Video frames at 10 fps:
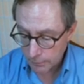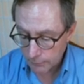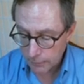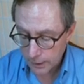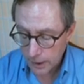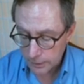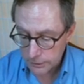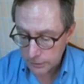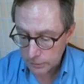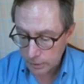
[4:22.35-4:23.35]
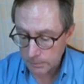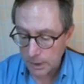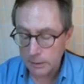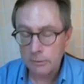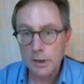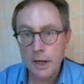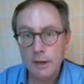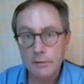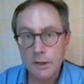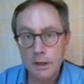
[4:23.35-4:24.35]
from the constant term and you
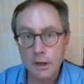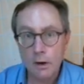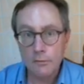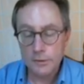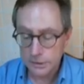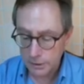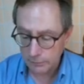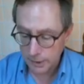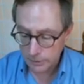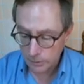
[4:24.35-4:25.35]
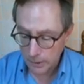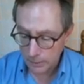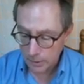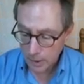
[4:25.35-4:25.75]
take the coefficient of x squared,